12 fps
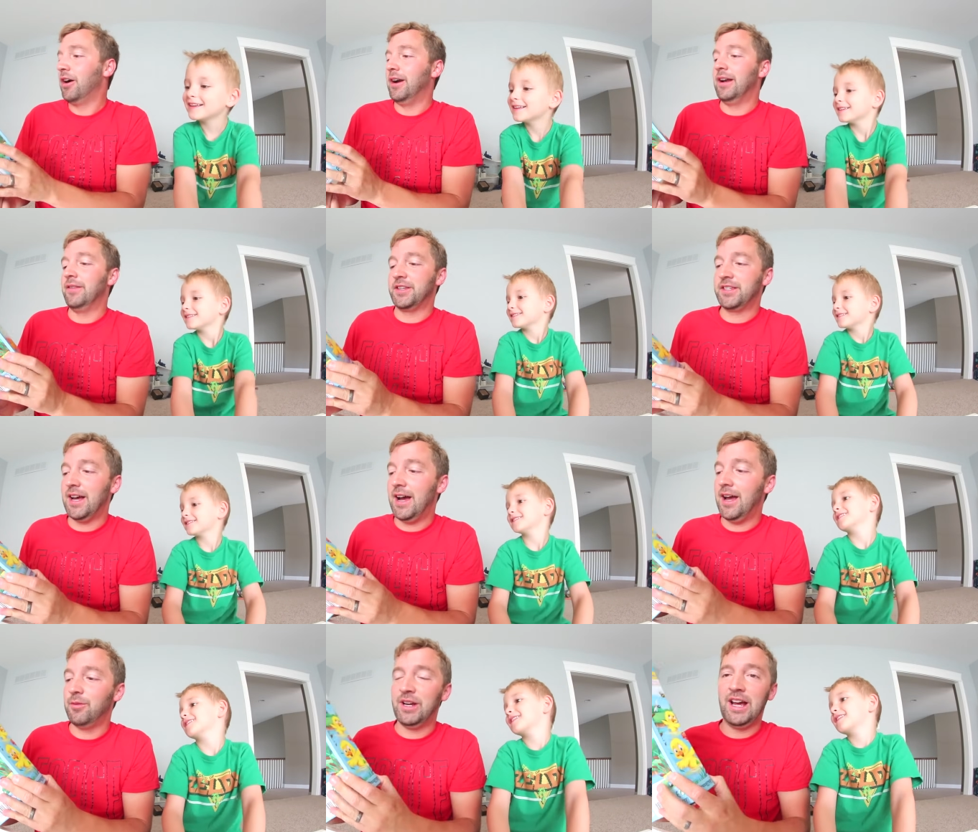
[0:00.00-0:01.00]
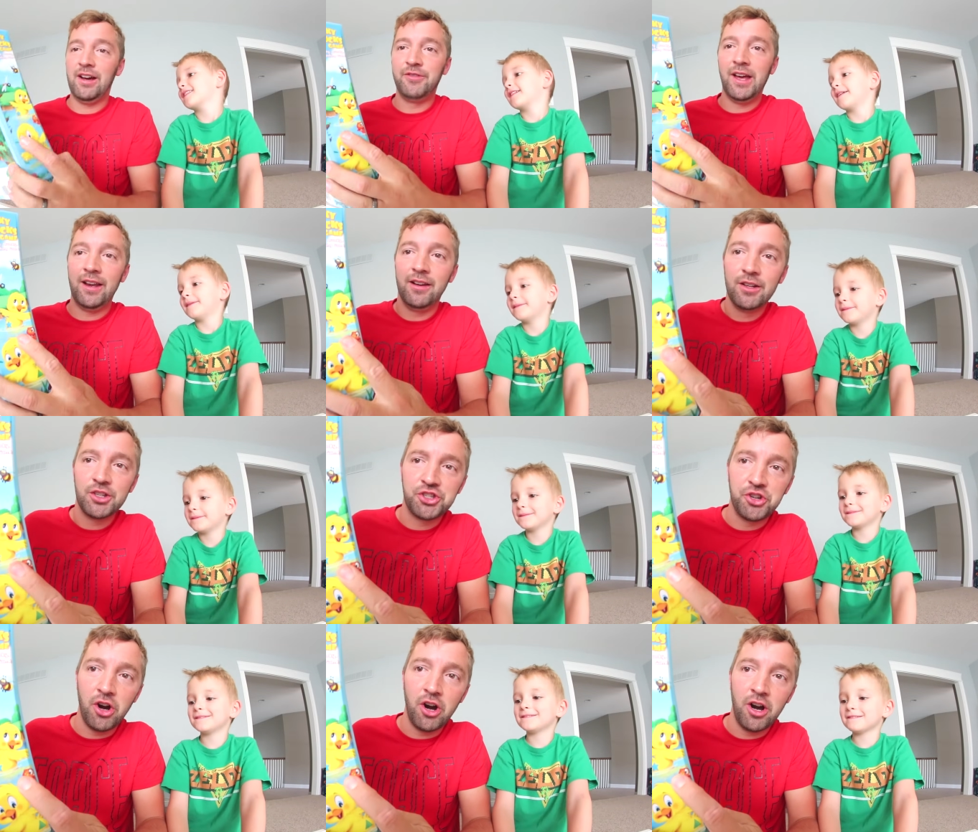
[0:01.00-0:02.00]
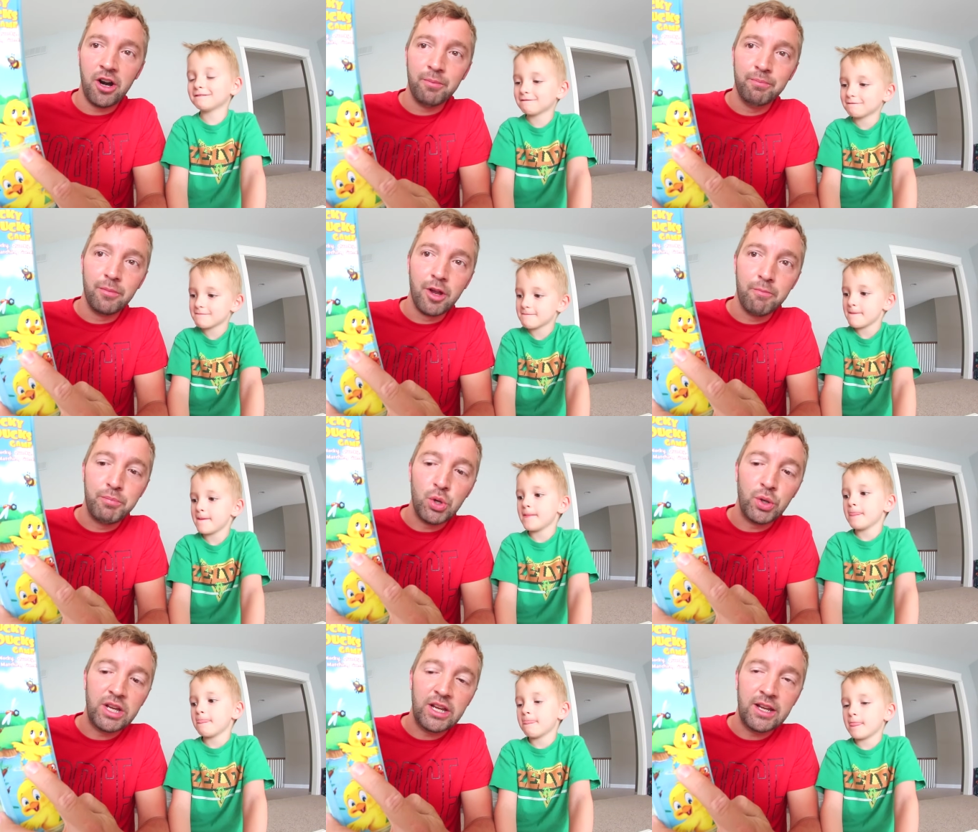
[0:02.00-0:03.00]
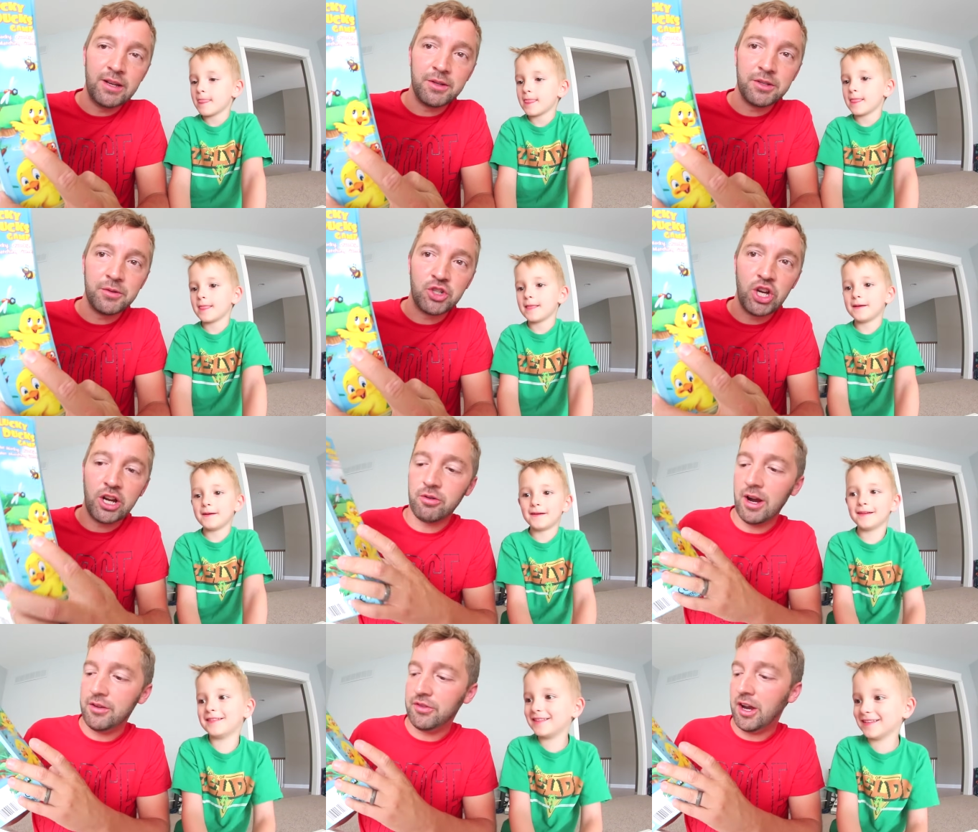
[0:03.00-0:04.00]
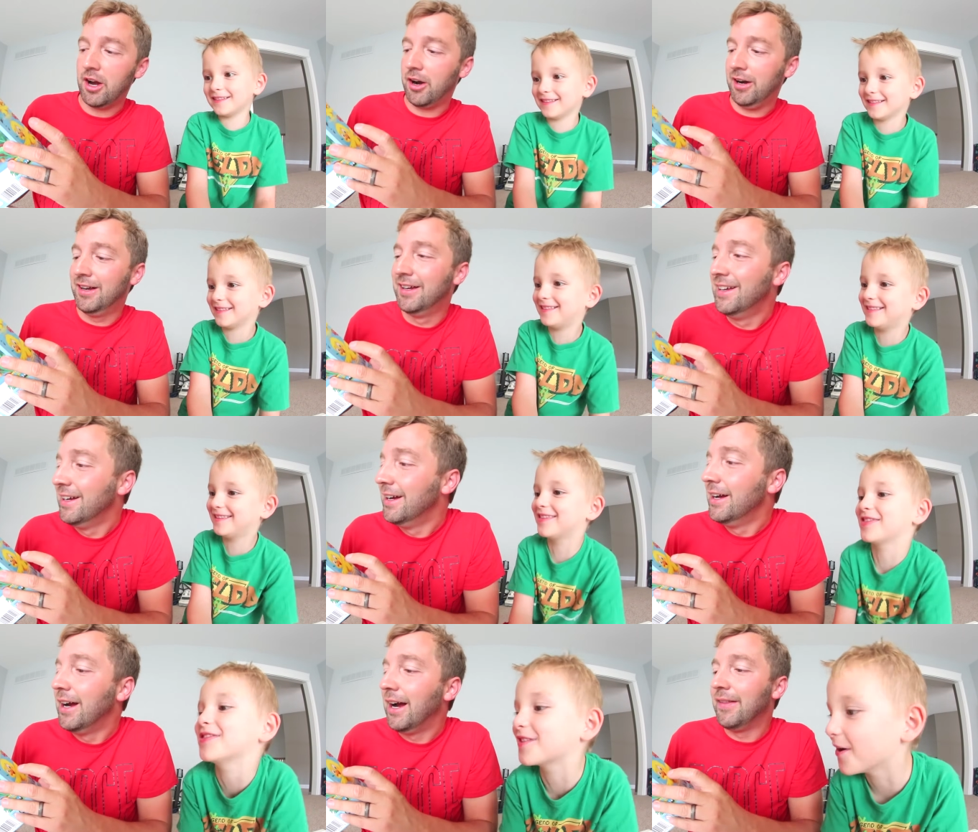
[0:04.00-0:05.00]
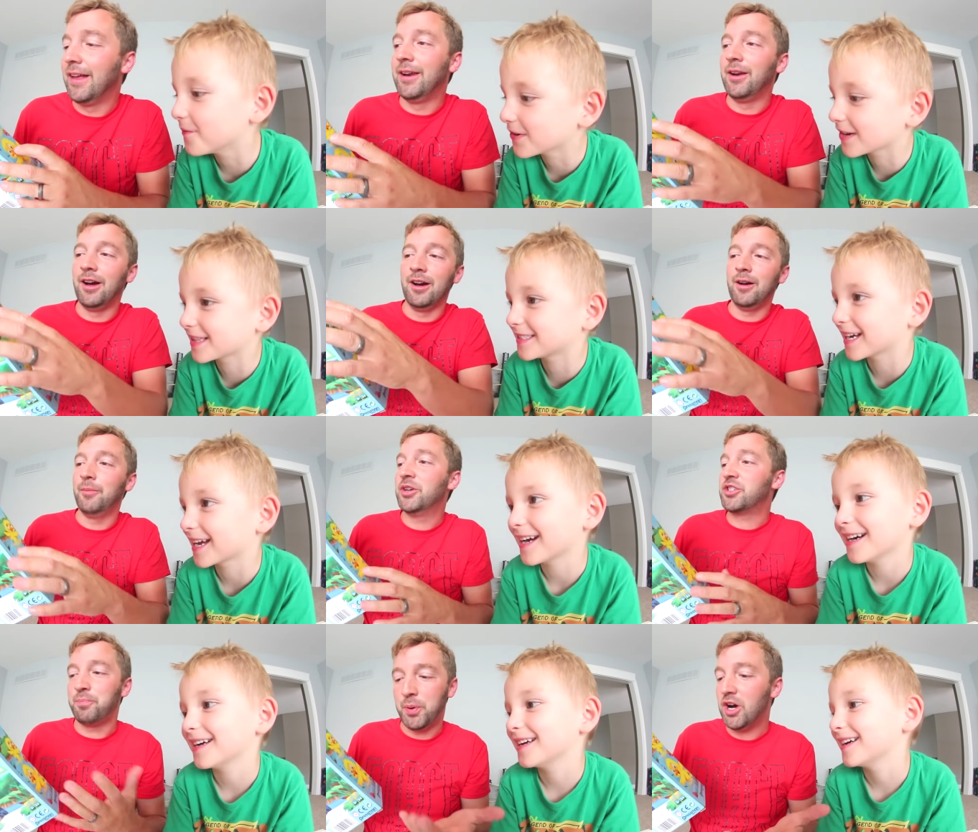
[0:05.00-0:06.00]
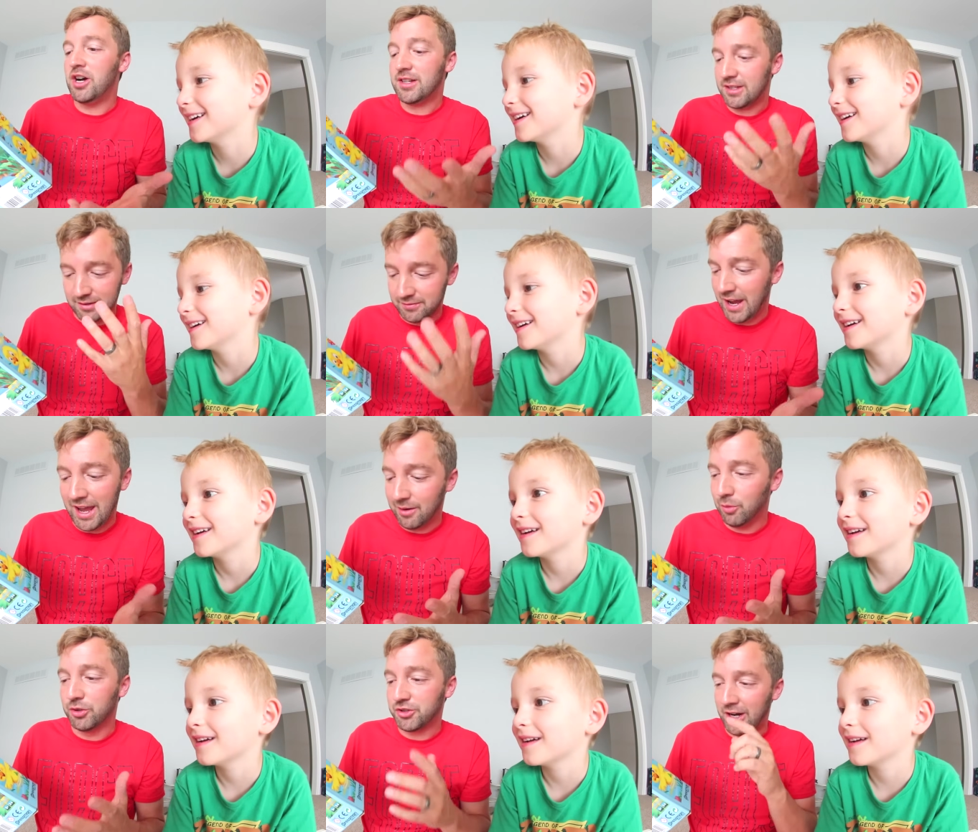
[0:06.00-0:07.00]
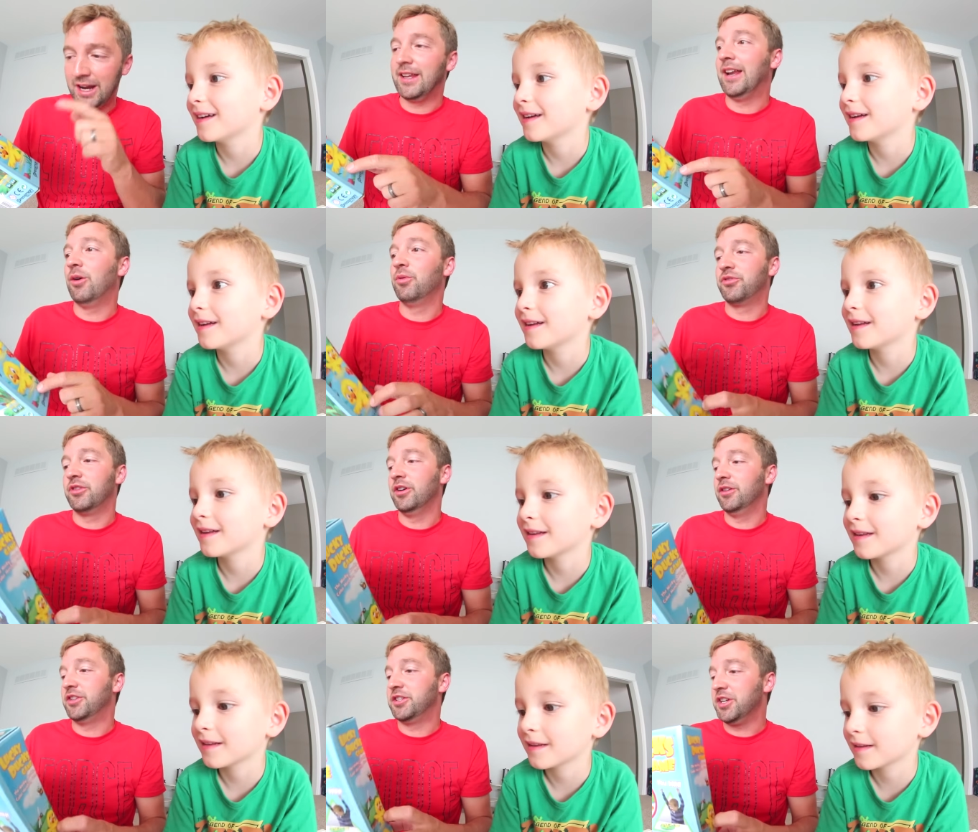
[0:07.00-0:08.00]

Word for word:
Speaker 1: All right, and the side we have that star booty chick right there. And then a bunch of bugs and animals are hanging out with the